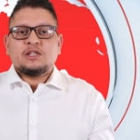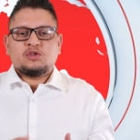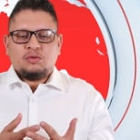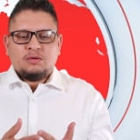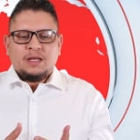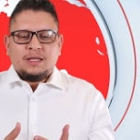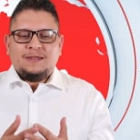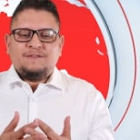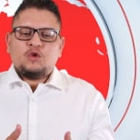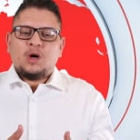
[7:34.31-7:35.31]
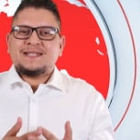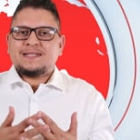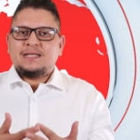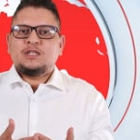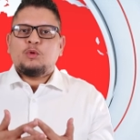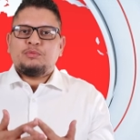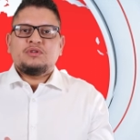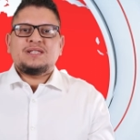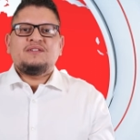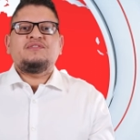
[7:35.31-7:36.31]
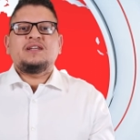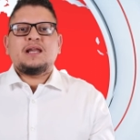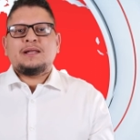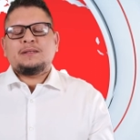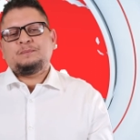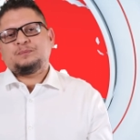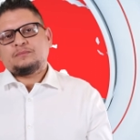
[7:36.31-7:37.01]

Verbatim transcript: So if you are selling your products in Finland,